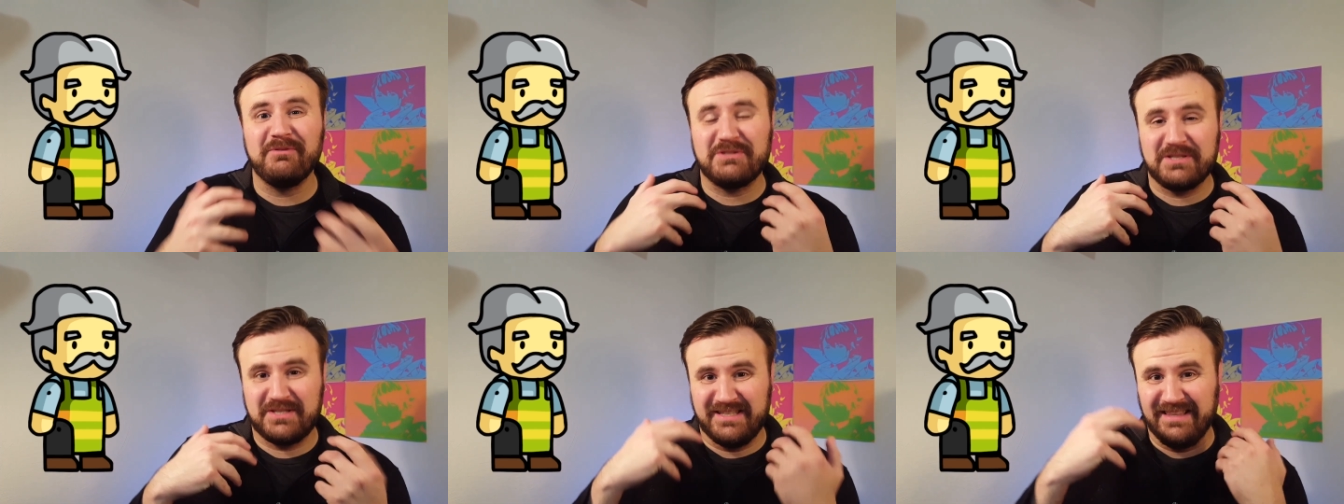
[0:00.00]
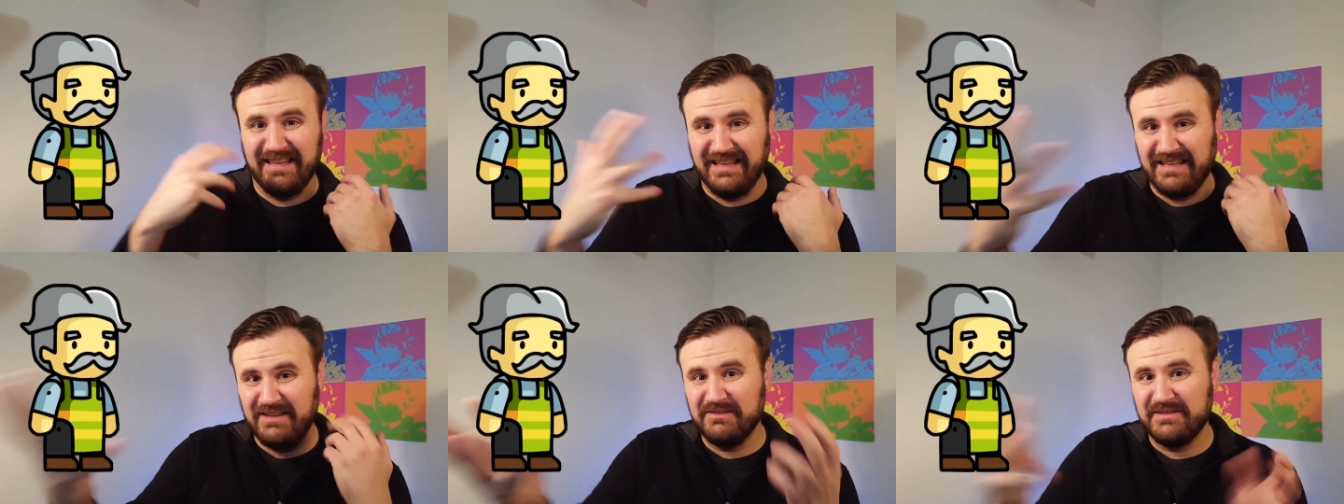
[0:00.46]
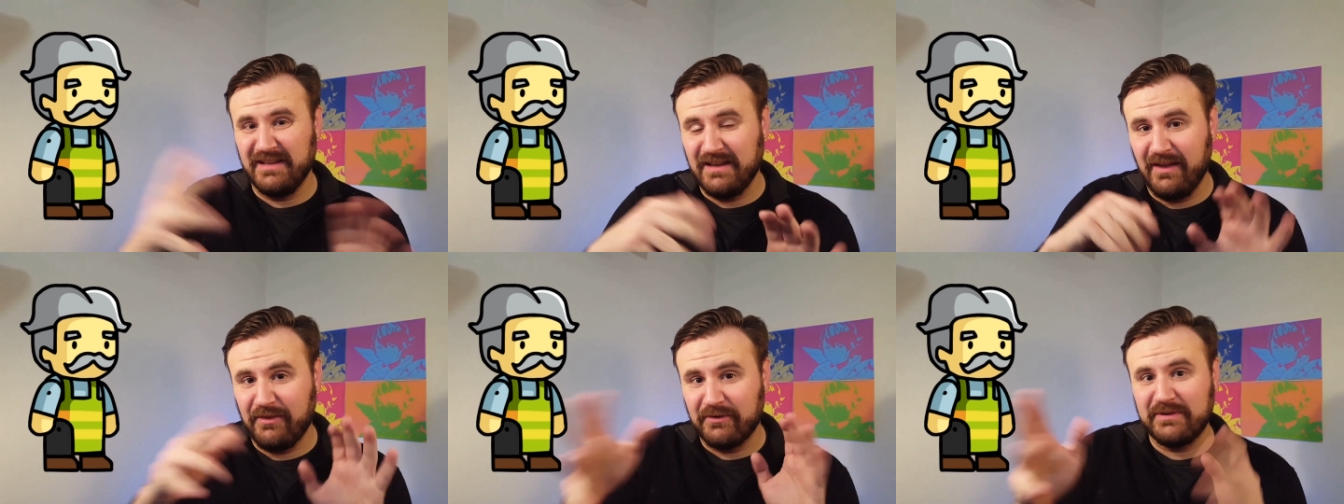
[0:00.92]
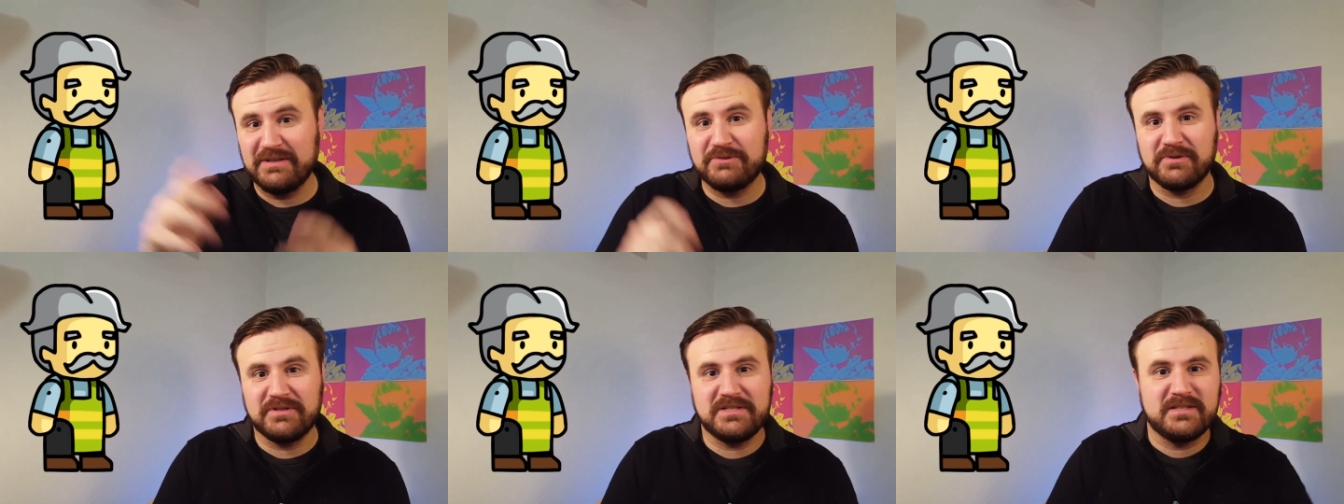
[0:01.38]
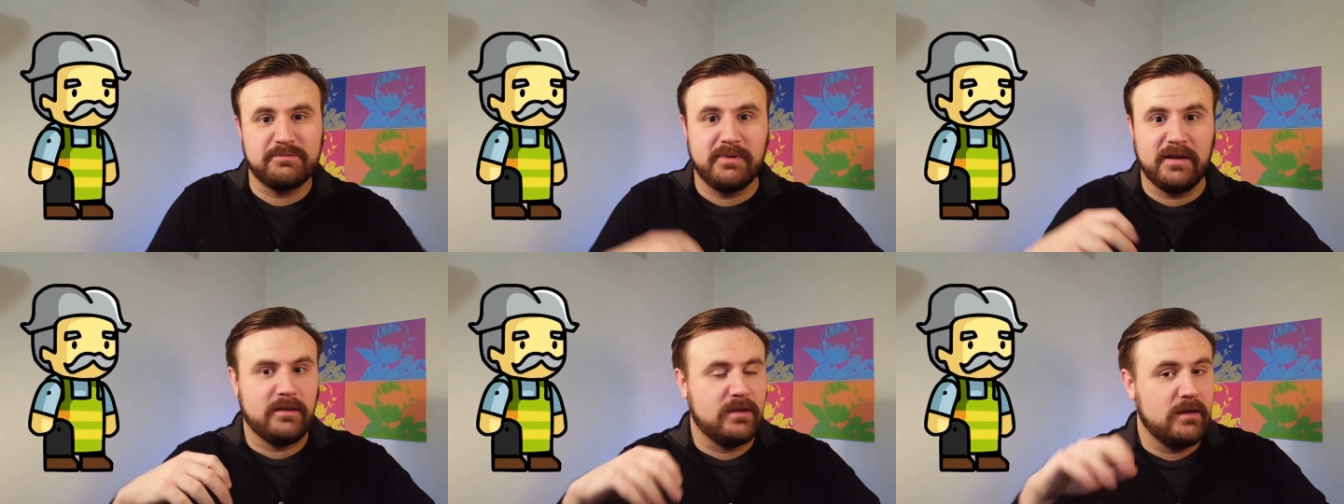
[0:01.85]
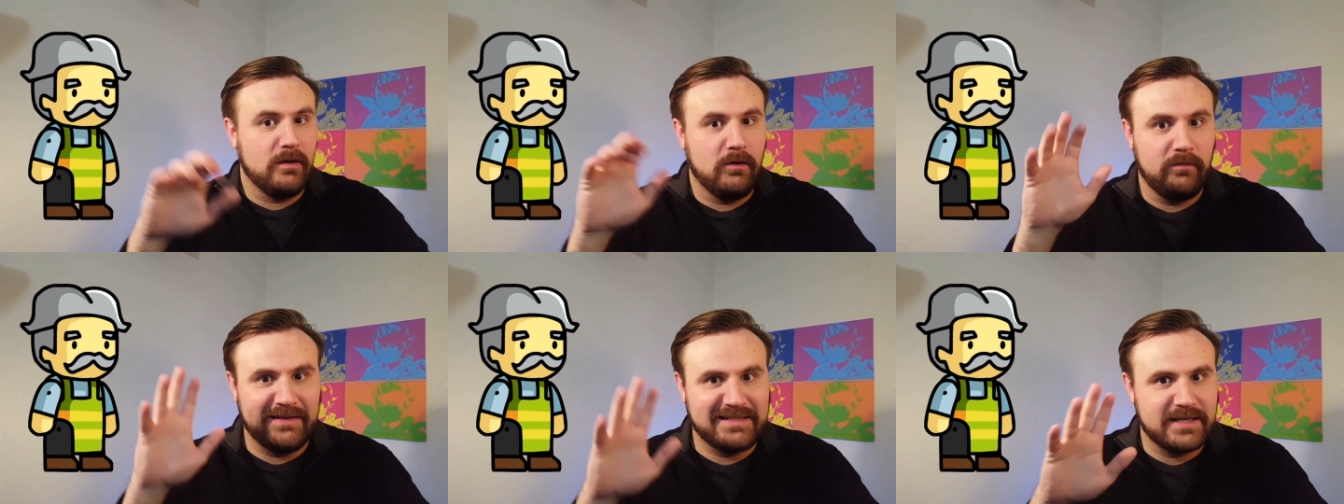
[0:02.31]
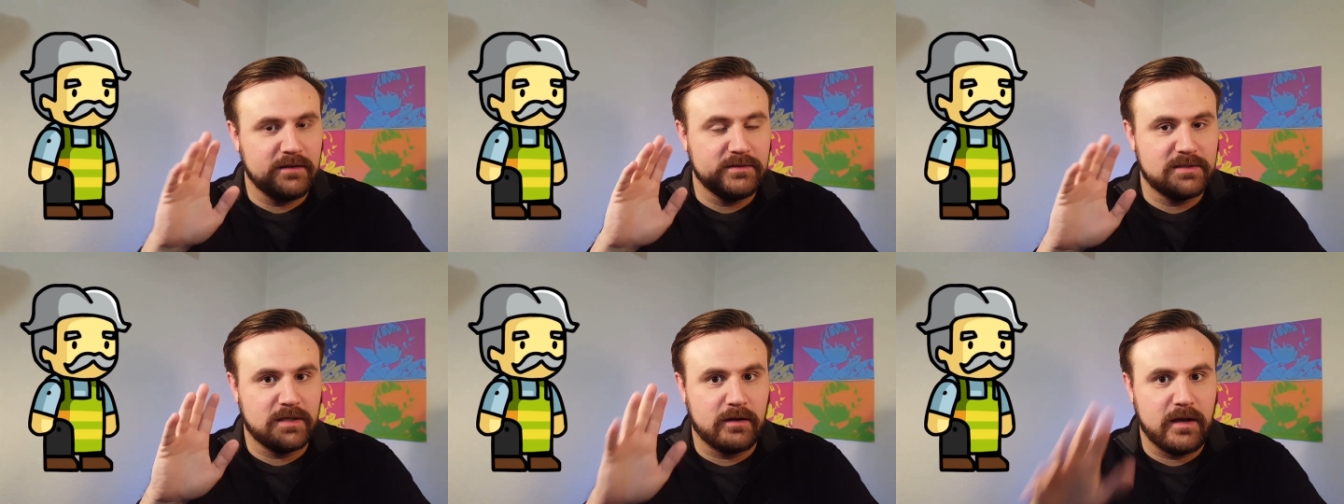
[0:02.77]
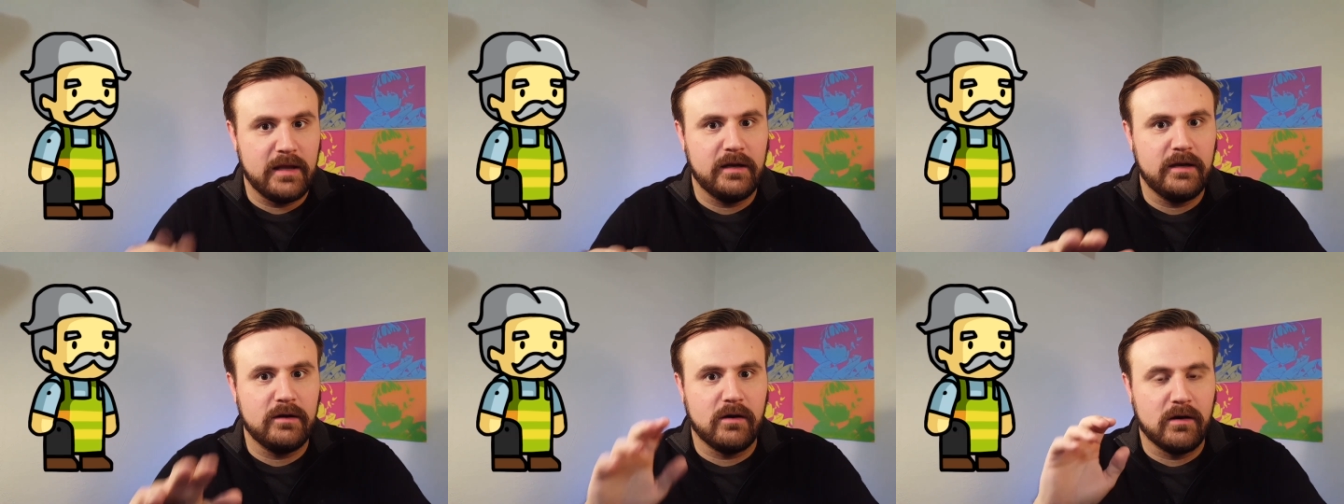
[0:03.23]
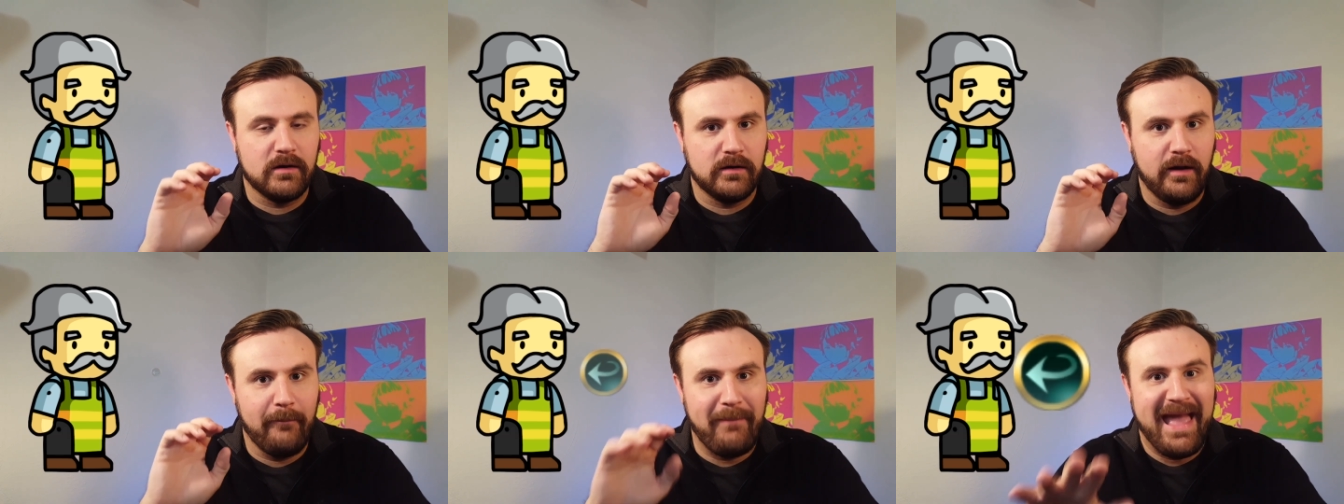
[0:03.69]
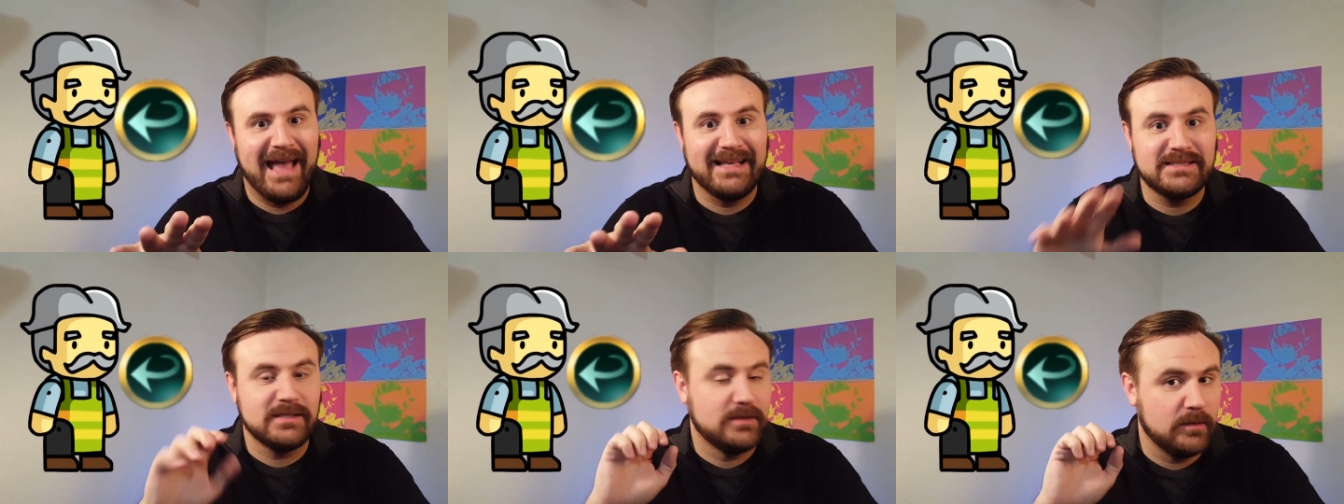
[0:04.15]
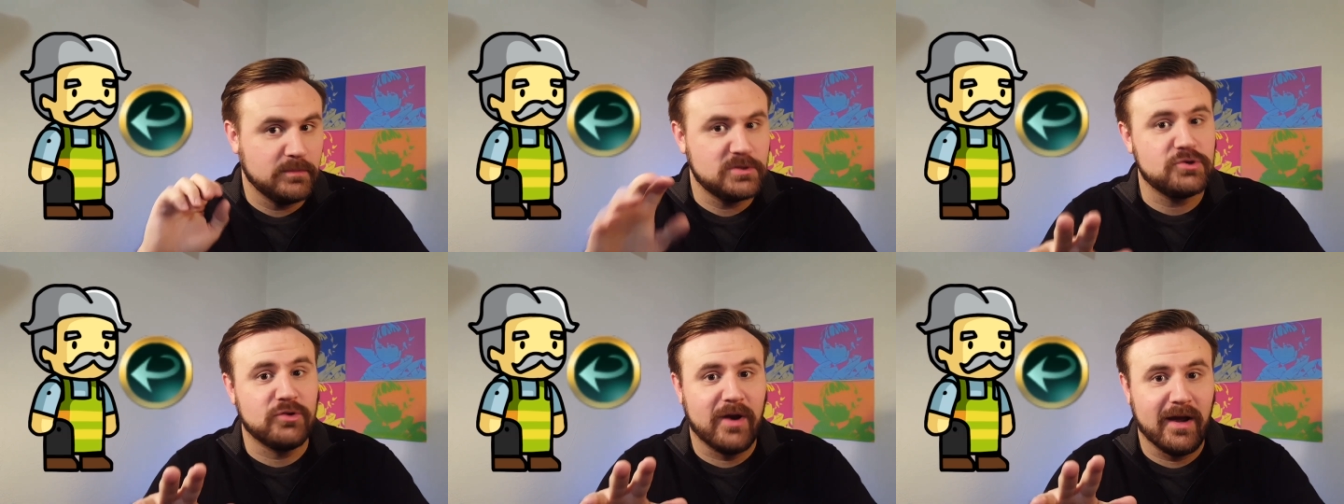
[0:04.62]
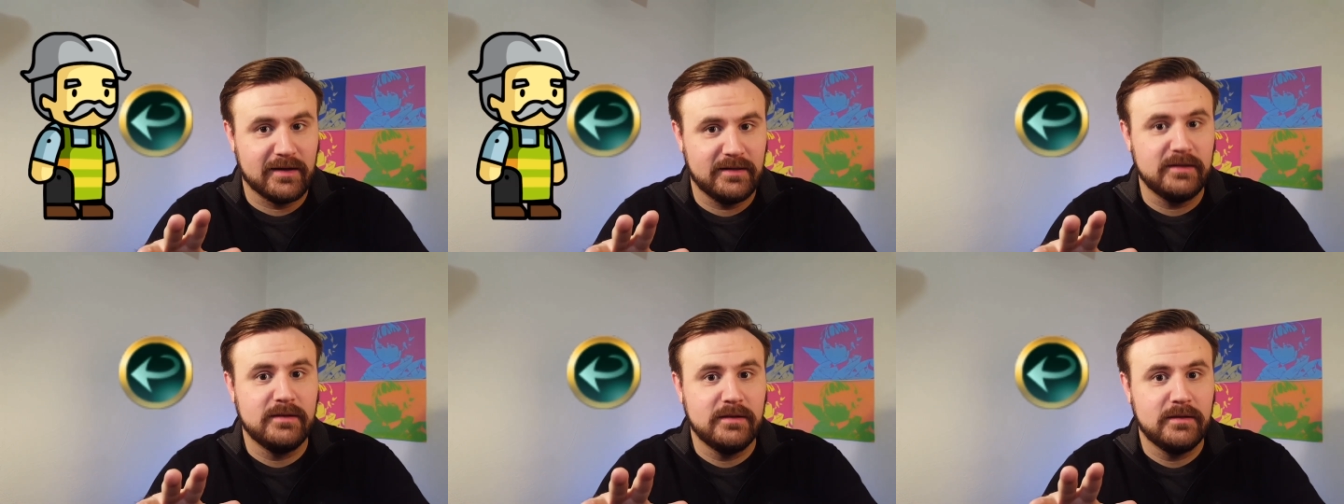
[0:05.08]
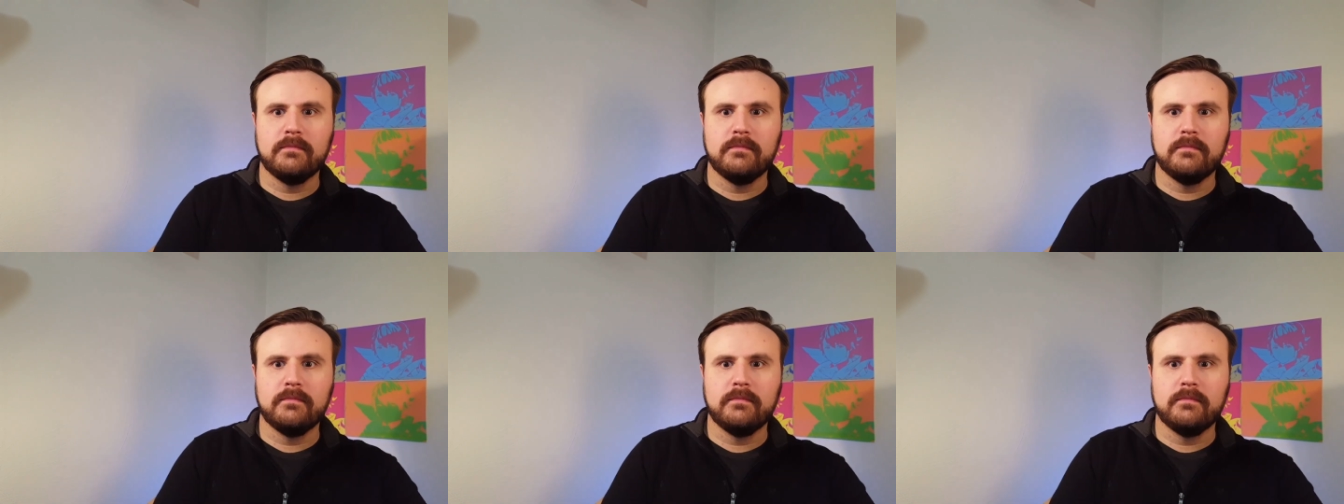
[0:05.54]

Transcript: just like using other resources, but the only skills that are in it are Pass and Obstruct.